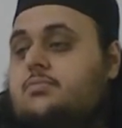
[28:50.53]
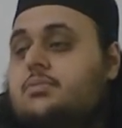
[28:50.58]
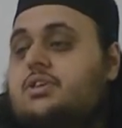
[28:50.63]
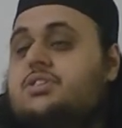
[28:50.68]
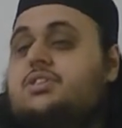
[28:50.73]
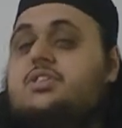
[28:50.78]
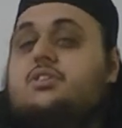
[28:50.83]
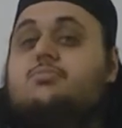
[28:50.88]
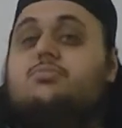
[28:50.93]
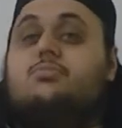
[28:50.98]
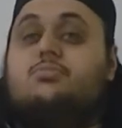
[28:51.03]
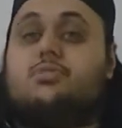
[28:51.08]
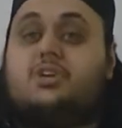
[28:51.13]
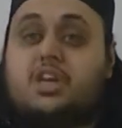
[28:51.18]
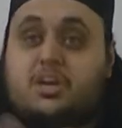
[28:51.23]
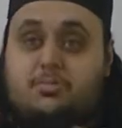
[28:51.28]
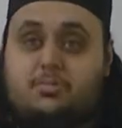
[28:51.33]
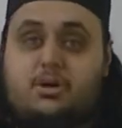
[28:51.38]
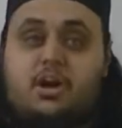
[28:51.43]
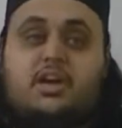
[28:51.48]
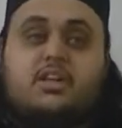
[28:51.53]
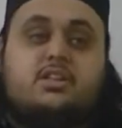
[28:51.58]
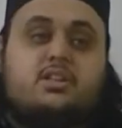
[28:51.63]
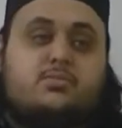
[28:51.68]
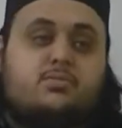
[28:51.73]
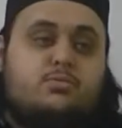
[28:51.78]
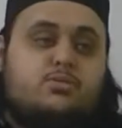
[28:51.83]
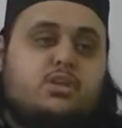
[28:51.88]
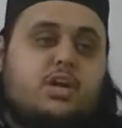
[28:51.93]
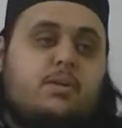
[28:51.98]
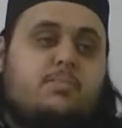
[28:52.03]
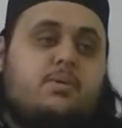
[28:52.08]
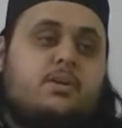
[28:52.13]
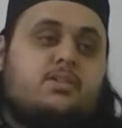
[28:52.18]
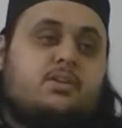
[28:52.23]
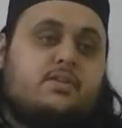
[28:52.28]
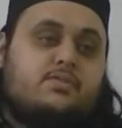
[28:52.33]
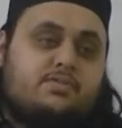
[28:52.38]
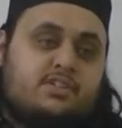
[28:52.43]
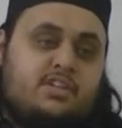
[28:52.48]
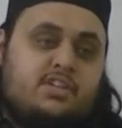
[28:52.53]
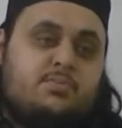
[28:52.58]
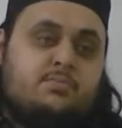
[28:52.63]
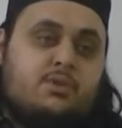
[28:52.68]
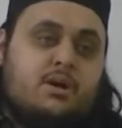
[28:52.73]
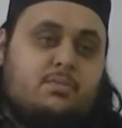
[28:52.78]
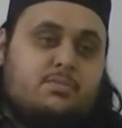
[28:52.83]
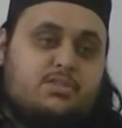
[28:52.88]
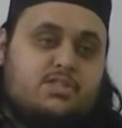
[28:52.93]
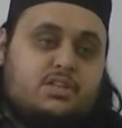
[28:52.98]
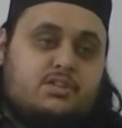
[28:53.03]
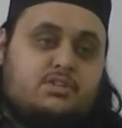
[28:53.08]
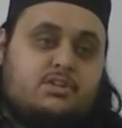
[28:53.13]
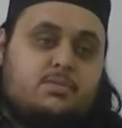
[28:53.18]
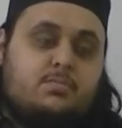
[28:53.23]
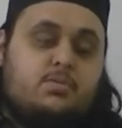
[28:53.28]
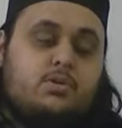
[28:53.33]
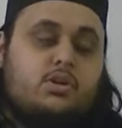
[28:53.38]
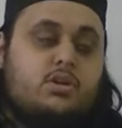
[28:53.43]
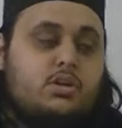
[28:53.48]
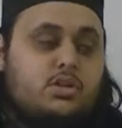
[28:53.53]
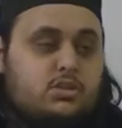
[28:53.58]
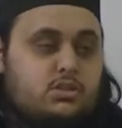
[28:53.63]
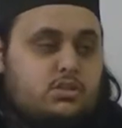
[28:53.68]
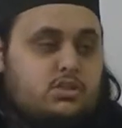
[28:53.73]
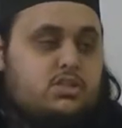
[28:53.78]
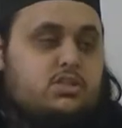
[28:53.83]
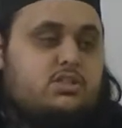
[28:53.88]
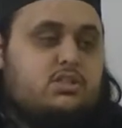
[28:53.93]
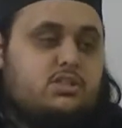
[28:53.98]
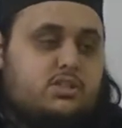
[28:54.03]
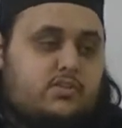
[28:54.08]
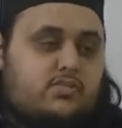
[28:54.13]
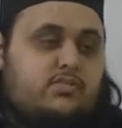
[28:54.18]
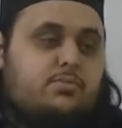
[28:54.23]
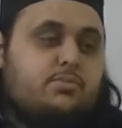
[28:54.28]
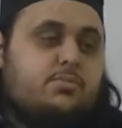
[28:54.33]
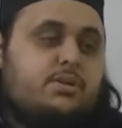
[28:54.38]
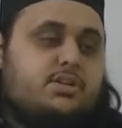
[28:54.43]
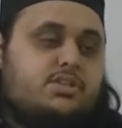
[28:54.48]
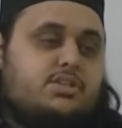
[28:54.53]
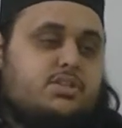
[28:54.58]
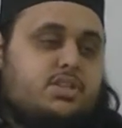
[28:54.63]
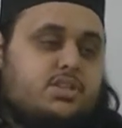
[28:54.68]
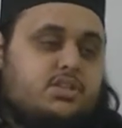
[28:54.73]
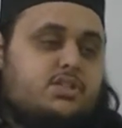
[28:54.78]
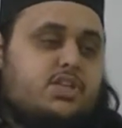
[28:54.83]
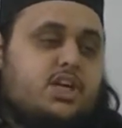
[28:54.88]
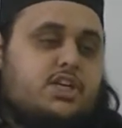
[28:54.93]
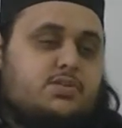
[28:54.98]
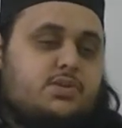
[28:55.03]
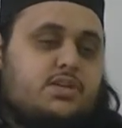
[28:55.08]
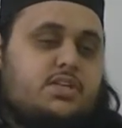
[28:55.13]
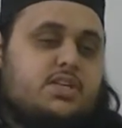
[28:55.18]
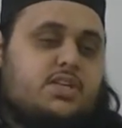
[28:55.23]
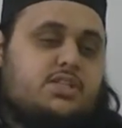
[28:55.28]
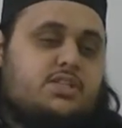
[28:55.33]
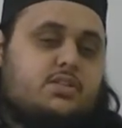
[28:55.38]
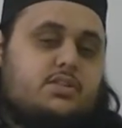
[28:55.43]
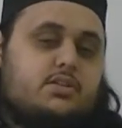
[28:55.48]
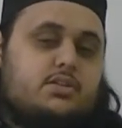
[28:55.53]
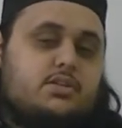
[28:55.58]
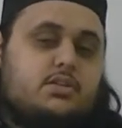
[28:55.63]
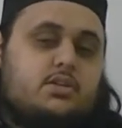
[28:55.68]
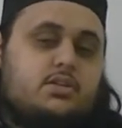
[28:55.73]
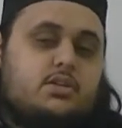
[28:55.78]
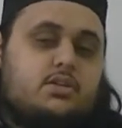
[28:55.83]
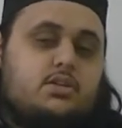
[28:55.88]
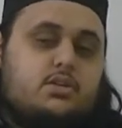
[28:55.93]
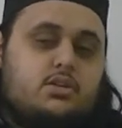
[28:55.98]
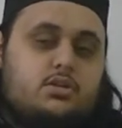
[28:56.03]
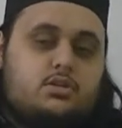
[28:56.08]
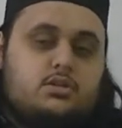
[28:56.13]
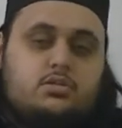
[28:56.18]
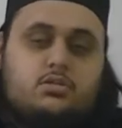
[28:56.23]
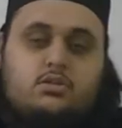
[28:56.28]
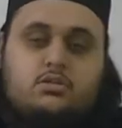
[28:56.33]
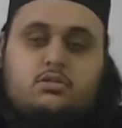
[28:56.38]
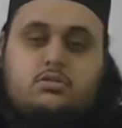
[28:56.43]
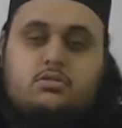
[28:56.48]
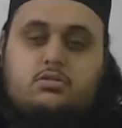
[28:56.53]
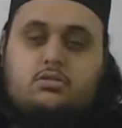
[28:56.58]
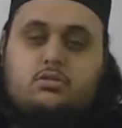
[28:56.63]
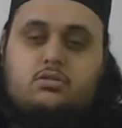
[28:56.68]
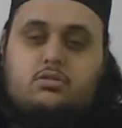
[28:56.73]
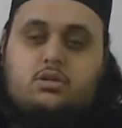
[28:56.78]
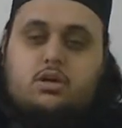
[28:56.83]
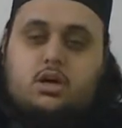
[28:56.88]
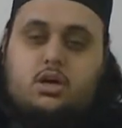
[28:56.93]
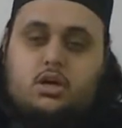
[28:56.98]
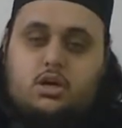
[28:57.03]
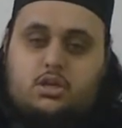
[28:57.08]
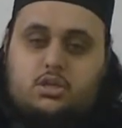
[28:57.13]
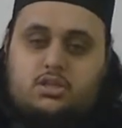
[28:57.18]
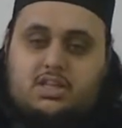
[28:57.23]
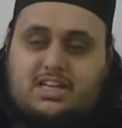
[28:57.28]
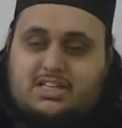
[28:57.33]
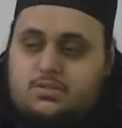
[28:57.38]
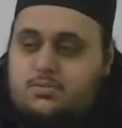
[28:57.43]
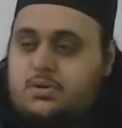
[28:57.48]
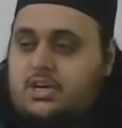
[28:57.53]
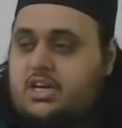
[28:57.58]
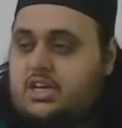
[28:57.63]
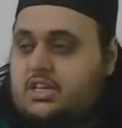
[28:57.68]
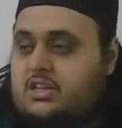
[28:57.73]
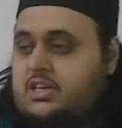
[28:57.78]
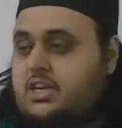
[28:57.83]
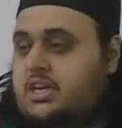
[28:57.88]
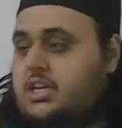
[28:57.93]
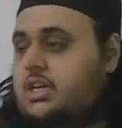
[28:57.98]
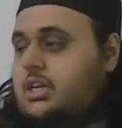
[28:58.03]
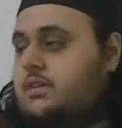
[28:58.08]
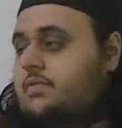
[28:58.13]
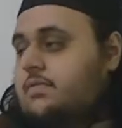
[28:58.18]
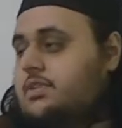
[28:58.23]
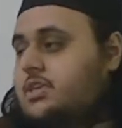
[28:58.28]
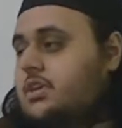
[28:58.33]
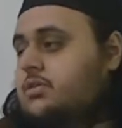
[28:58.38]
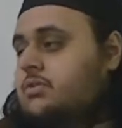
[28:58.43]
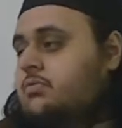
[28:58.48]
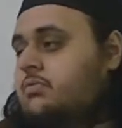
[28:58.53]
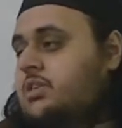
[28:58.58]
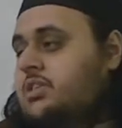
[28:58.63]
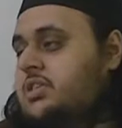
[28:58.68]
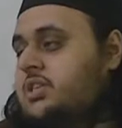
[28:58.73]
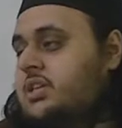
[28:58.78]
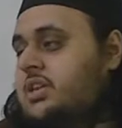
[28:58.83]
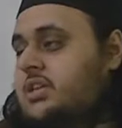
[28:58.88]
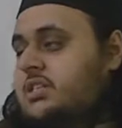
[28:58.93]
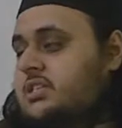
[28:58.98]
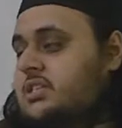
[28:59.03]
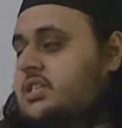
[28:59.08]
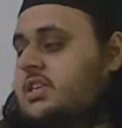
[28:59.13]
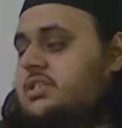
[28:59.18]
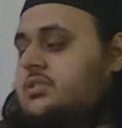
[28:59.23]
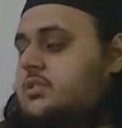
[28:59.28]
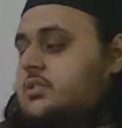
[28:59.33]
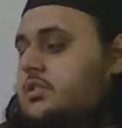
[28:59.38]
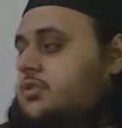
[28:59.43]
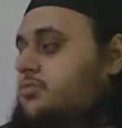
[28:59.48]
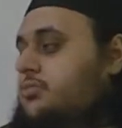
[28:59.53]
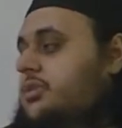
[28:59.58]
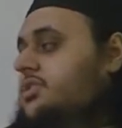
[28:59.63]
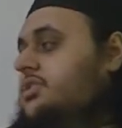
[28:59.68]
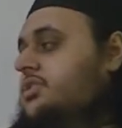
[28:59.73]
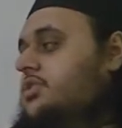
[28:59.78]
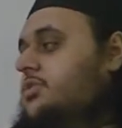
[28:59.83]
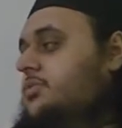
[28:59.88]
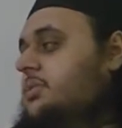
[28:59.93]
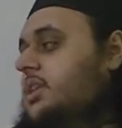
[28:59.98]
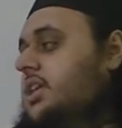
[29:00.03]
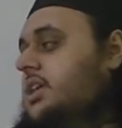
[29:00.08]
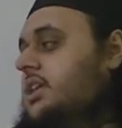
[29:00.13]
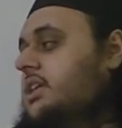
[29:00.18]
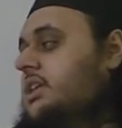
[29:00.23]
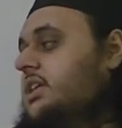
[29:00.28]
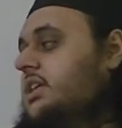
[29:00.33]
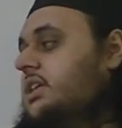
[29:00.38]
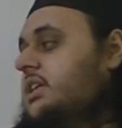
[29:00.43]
Mentioning reading behind the mutabat of the Imam, etc. These things have to be mentioned inside your intention. So that's why the Inni wajjahtu wajhi allazi, that's not compulsory to be read.